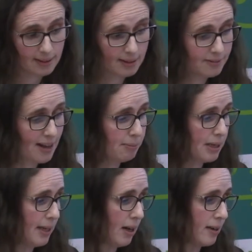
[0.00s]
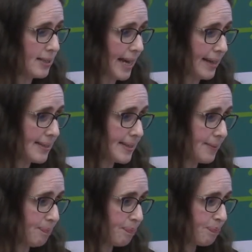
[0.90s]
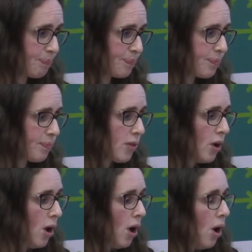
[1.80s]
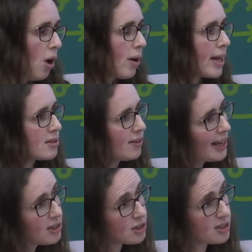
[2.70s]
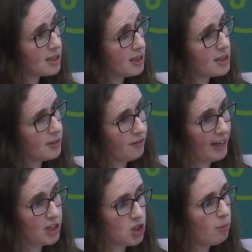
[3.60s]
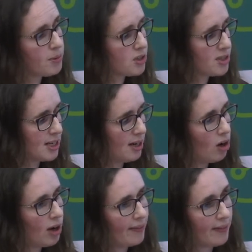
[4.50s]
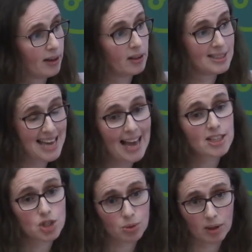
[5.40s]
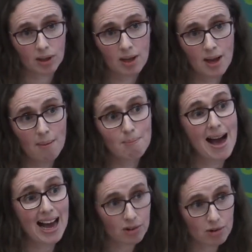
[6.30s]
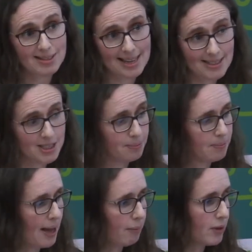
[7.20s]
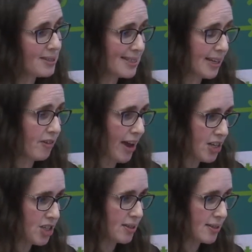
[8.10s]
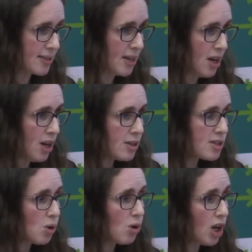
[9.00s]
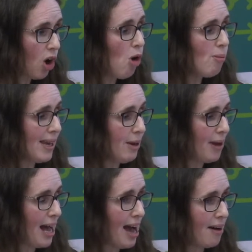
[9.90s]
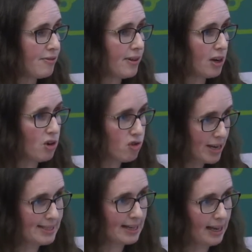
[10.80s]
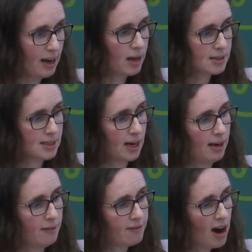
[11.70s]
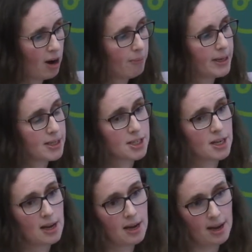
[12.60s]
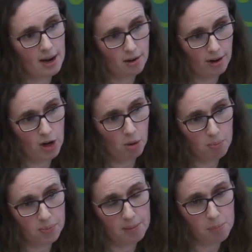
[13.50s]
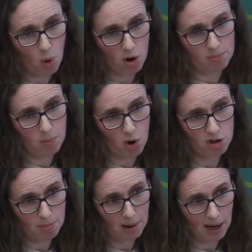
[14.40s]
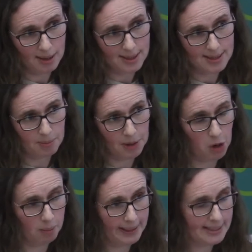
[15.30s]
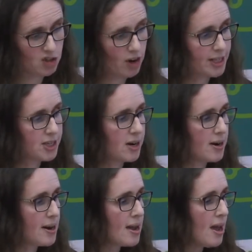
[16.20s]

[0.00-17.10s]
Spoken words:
the family context. Okay, so then just to finish up, just to look at the contextual macro system considerations. So globally, we have an increasingly hostile environment. The border policies are becoming stricter.